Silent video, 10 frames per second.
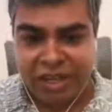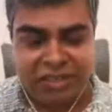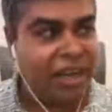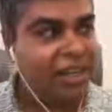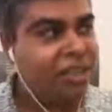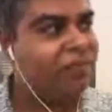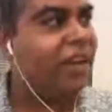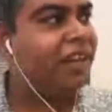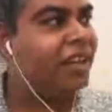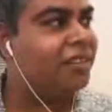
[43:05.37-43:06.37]
So I started
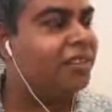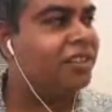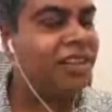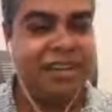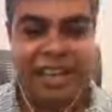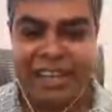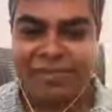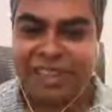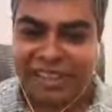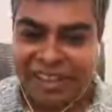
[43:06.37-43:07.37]
finding teachers like
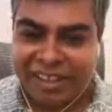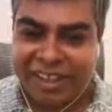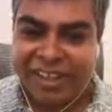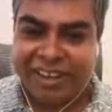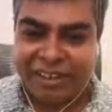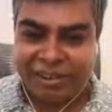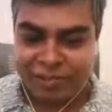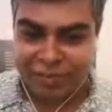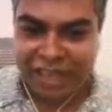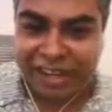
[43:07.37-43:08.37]
me.
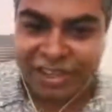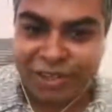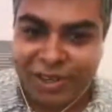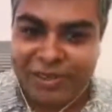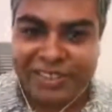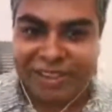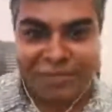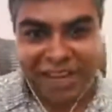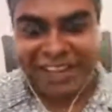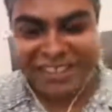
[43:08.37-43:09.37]
And you will be
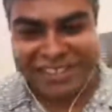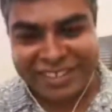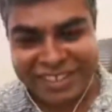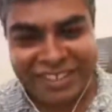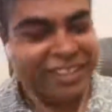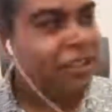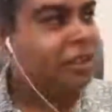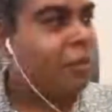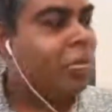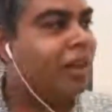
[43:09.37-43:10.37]
surprised.
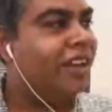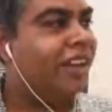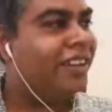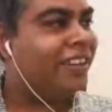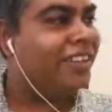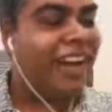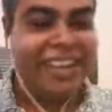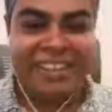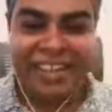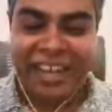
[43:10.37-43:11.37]
I
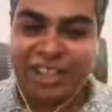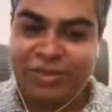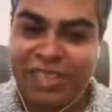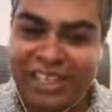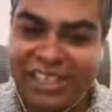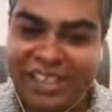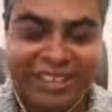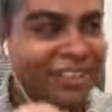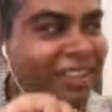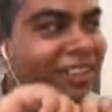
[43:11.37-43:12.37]
actually
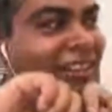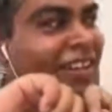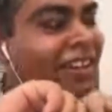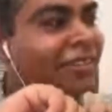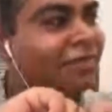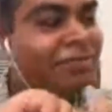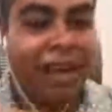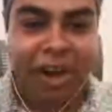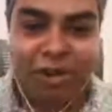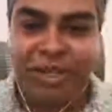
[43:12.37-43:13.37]

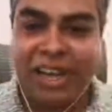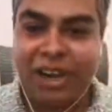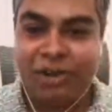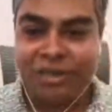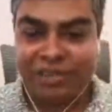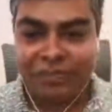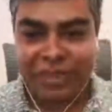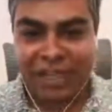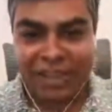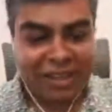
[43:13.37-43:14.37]
found out
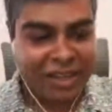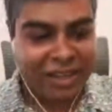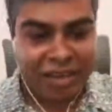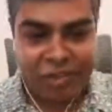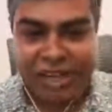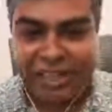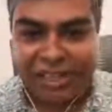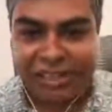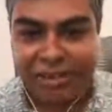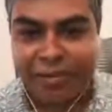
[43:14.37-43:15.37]
a
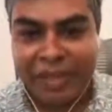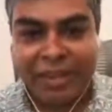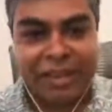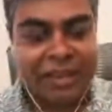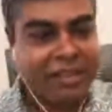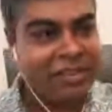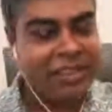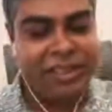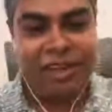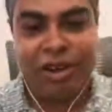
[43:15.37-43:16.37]
community,
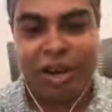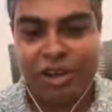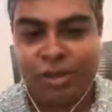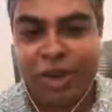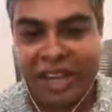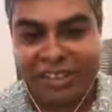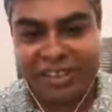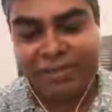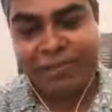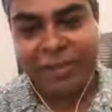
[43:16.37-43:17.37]

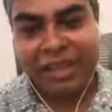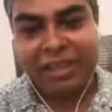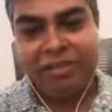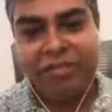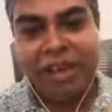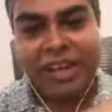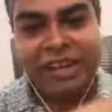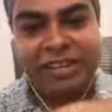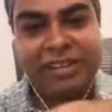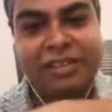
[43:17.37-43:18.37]
Shishir.org,
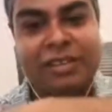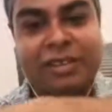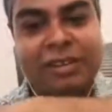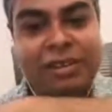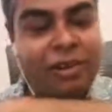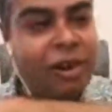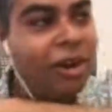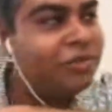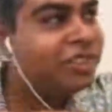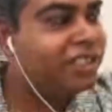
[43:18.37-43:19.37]
wherein a
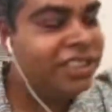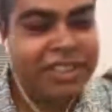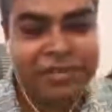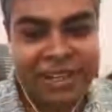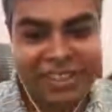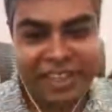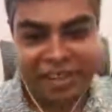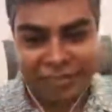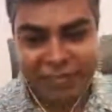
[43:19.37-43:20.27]
lot of Shishers were there.